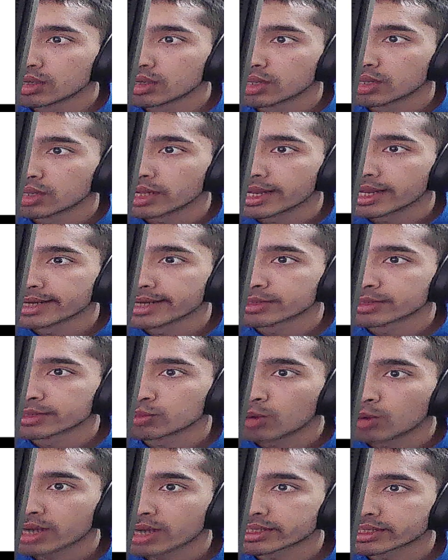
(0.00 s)
At
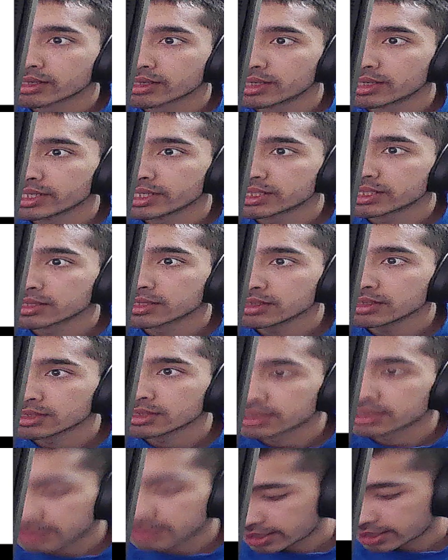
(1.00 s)
what condition?
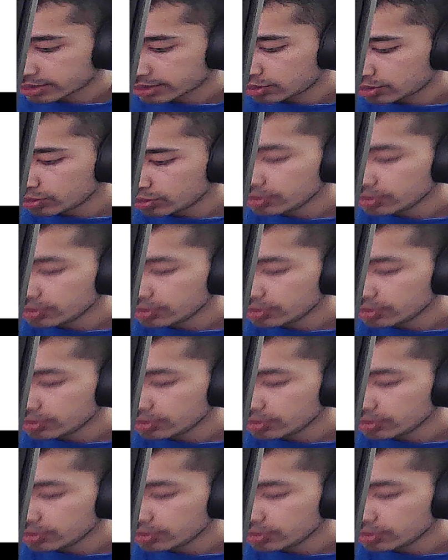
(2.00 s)
Stack 2